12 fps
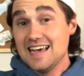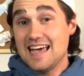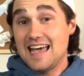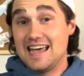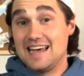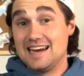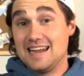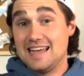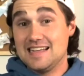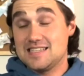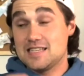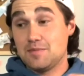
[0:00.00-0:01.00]
and
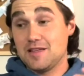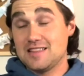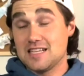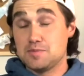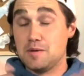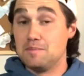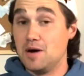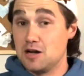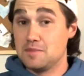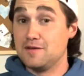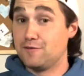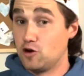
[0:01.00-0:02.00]
it's something that's been bugging
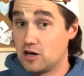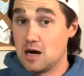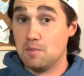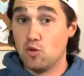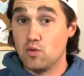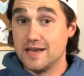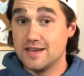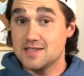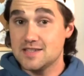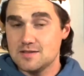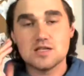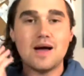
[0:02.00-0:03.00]
me for a couple
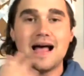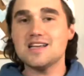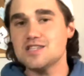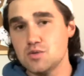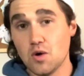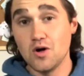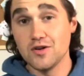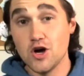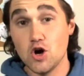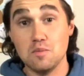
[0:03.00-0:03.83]
weeks. So as you all know,